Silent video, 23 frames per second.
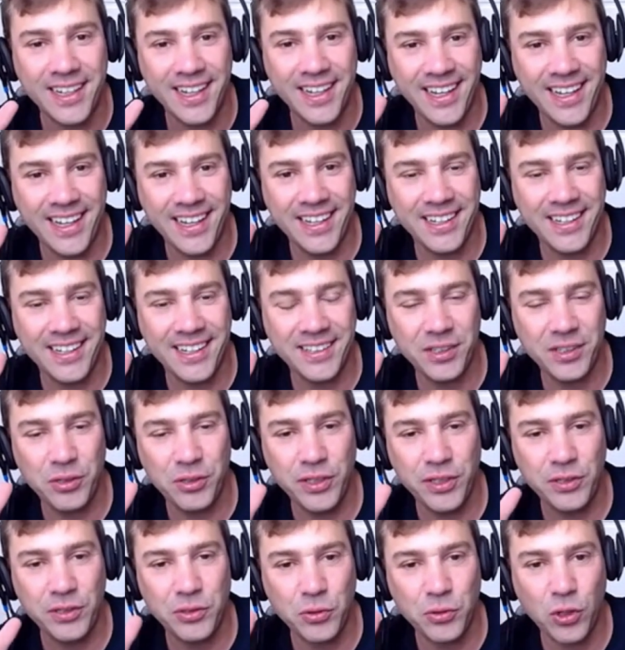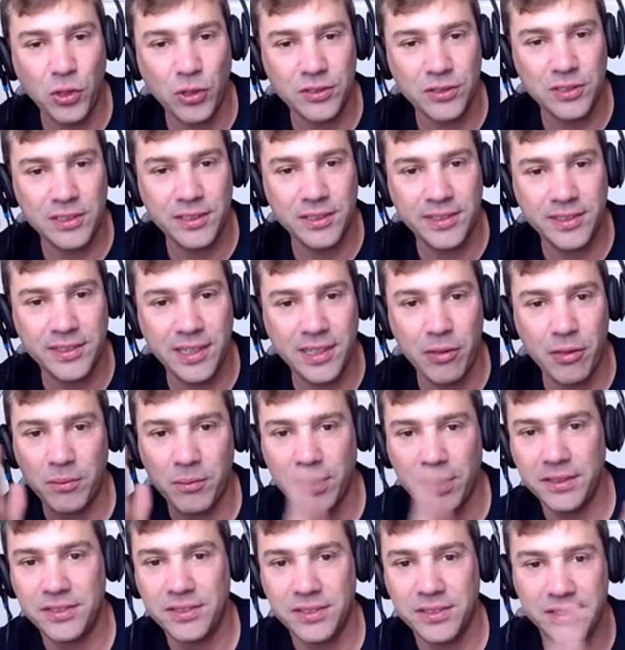And you need to constantly tell them,
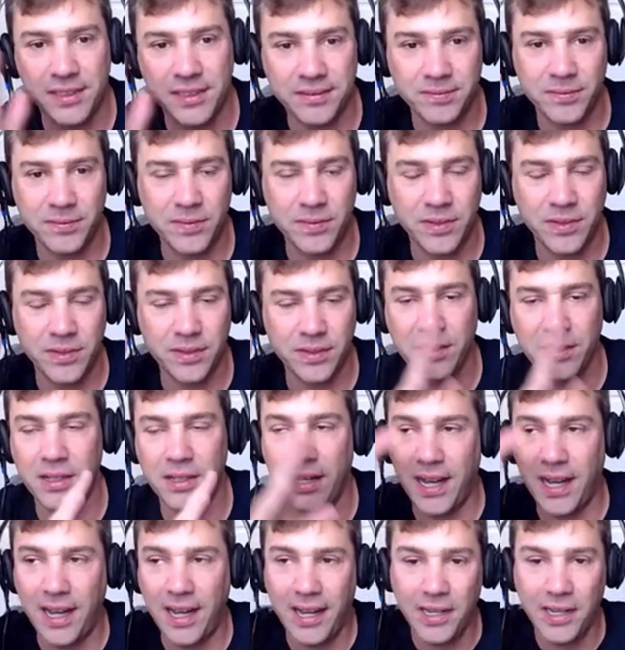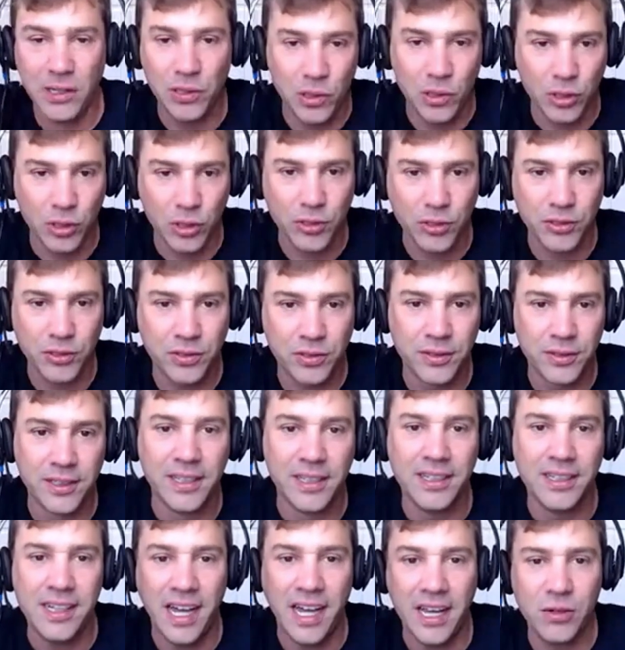listen, I looked,
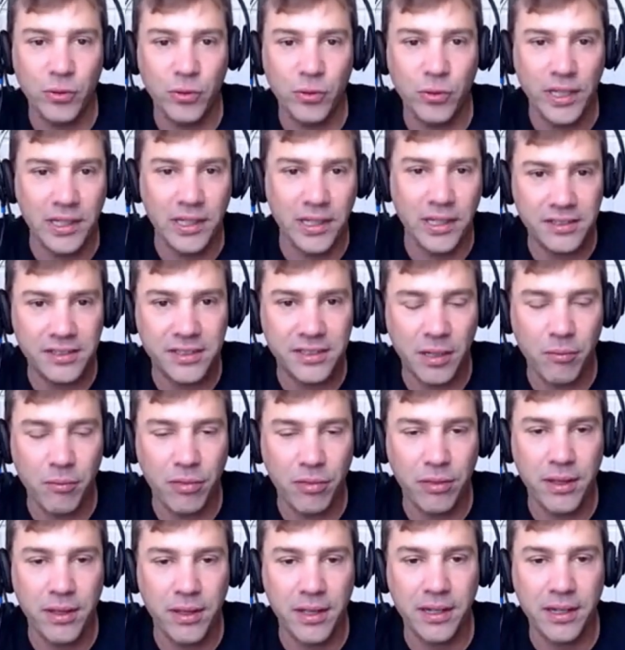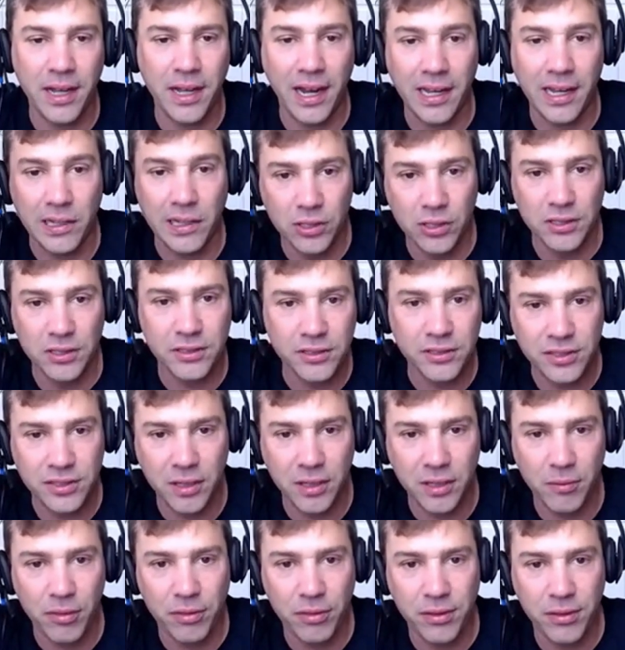I realized something, I learned
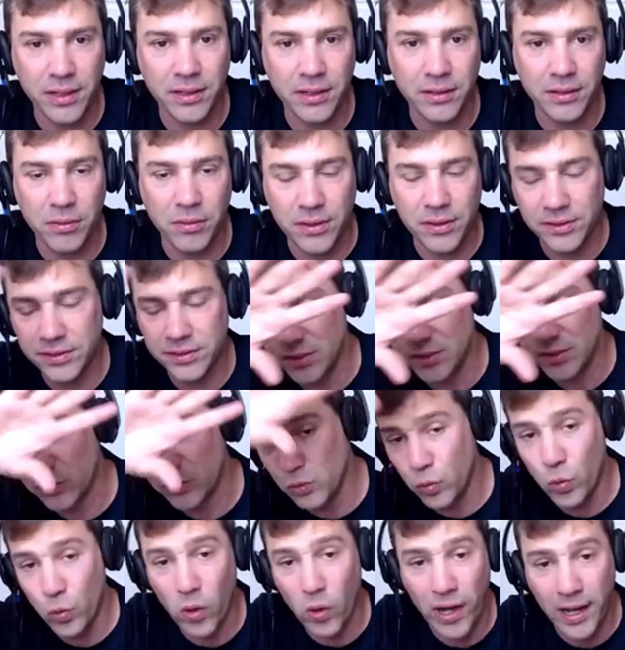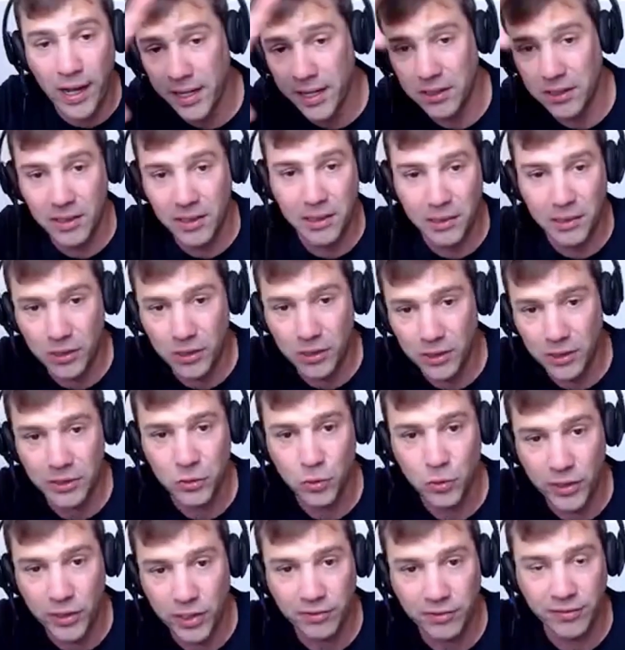something, this is why I
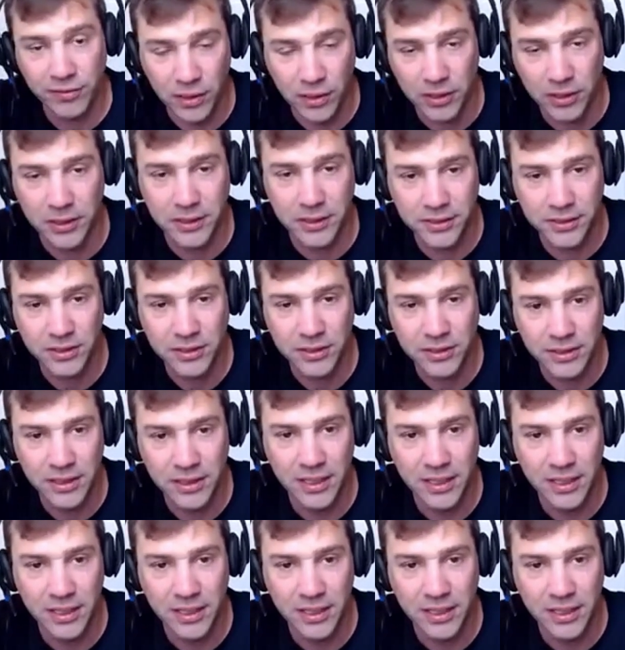learned what I've learned.